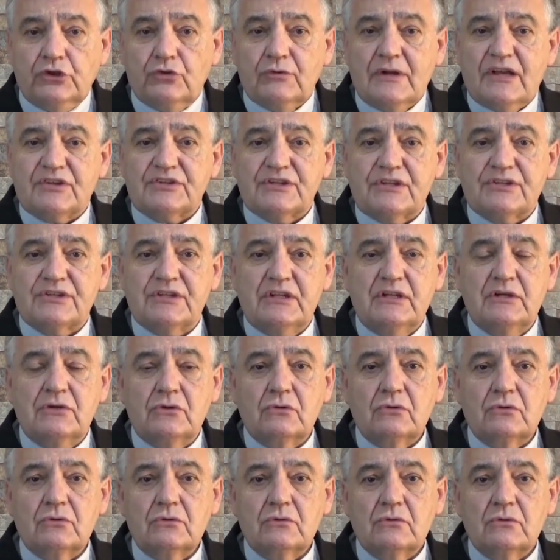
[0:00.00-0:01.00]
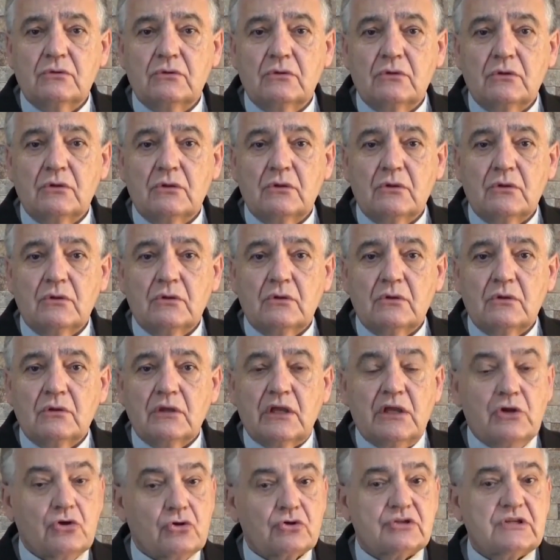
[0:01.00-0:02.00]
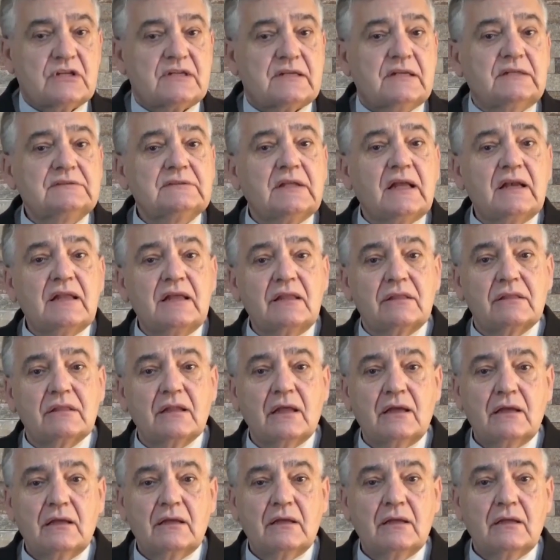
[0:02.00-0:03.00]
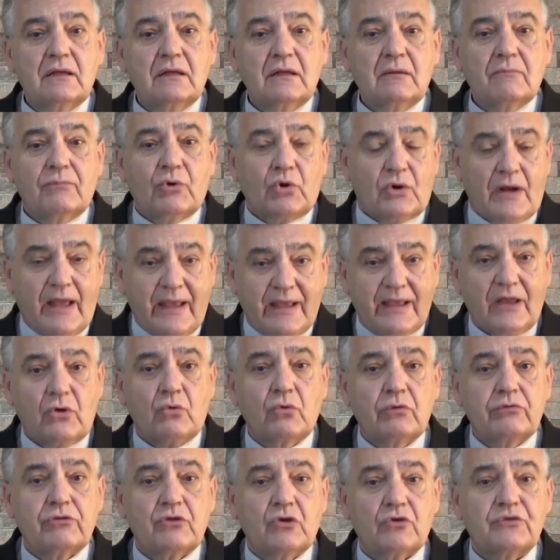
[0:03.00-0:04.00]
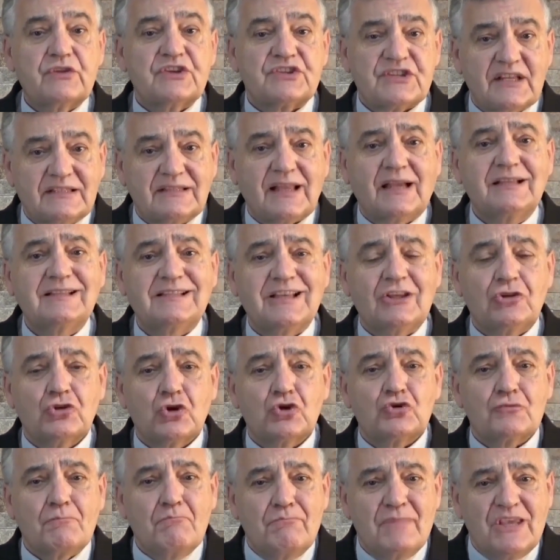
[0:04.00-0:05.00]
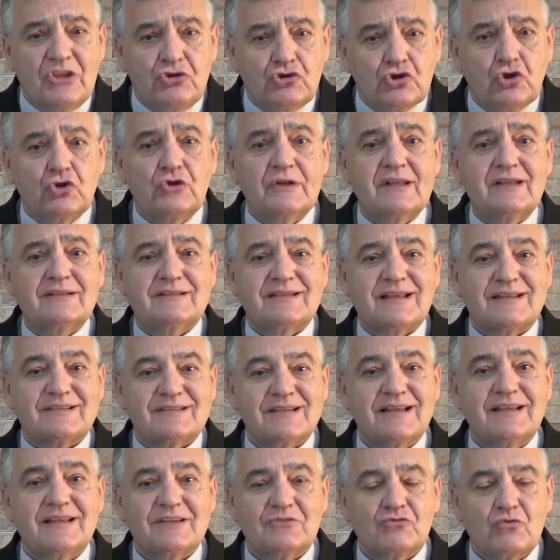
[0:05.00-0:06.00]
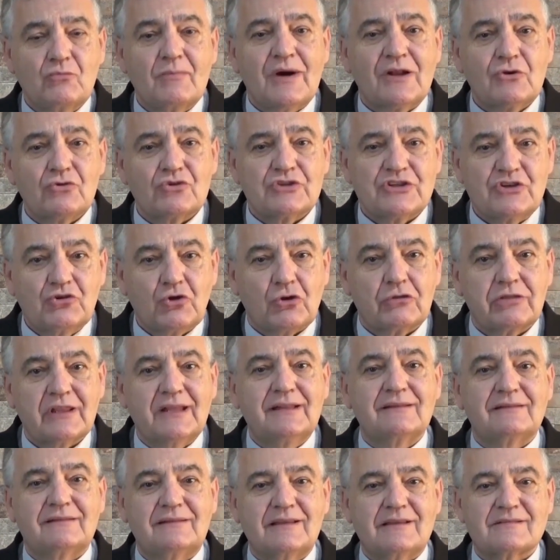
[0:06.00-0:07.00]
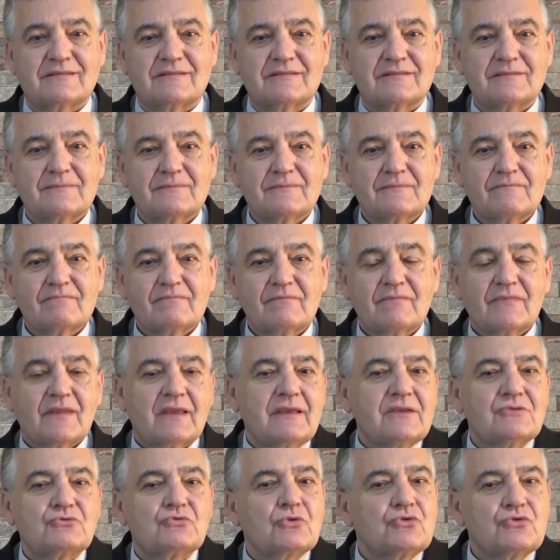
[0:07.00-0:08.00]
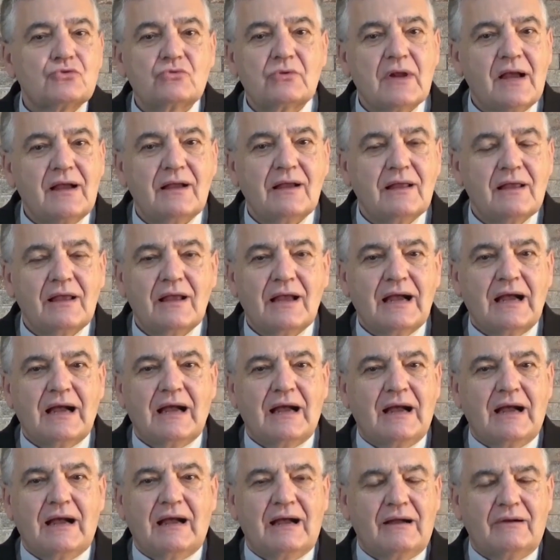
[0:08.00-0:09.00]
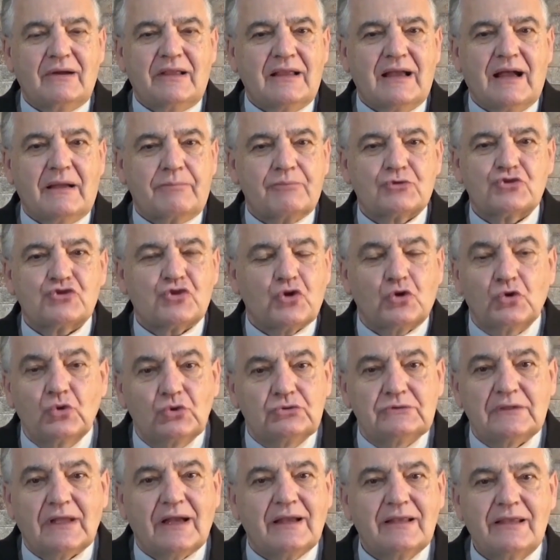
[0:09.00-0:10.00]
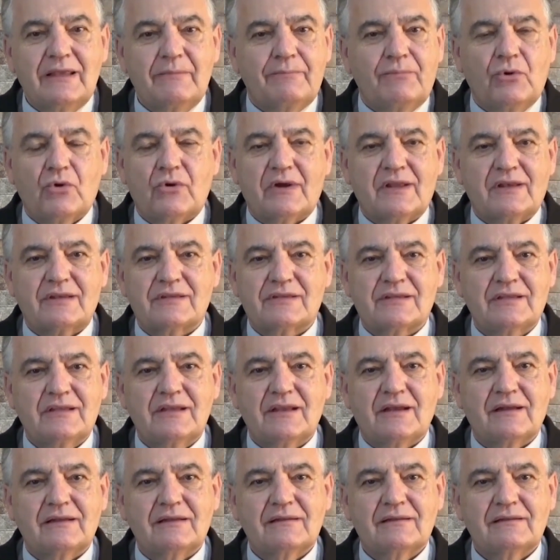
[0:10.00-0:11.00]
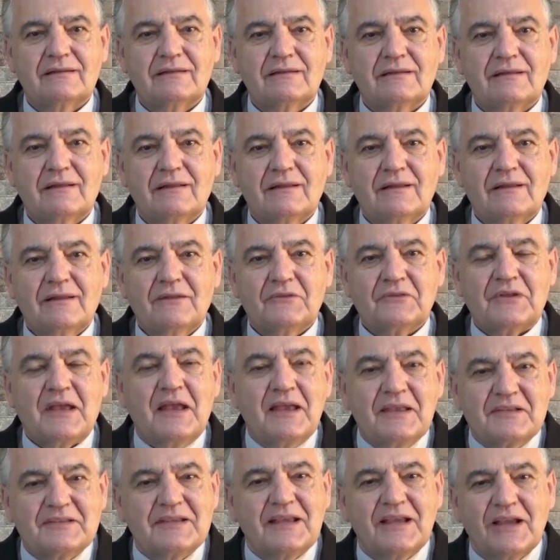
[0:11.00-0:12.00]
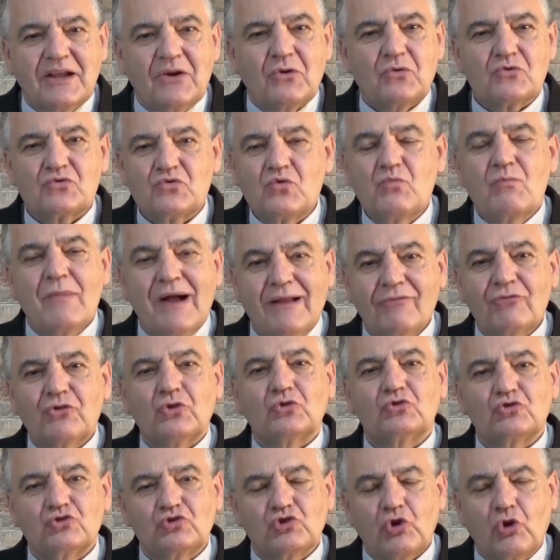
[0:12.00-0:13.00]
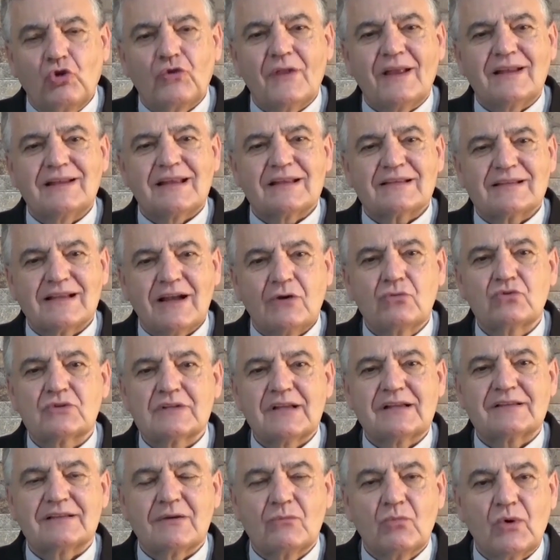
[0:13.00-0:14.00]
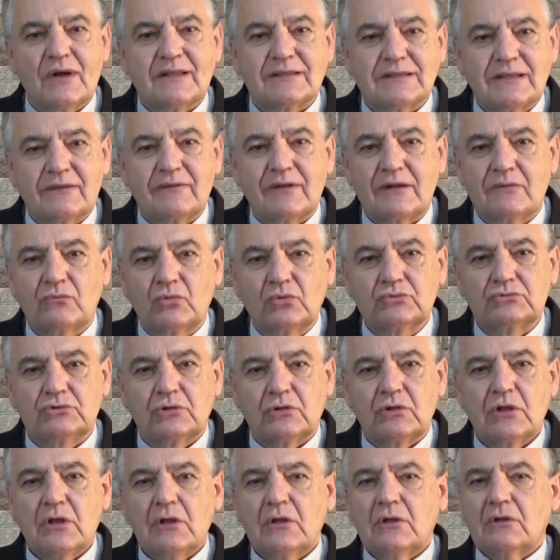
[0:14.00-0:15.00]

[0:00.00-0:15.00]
It is that adding up all the causes of death in the world, traffic, accidents, suicides, diseases, terrible wars, it is less than the deaths caused by abortion.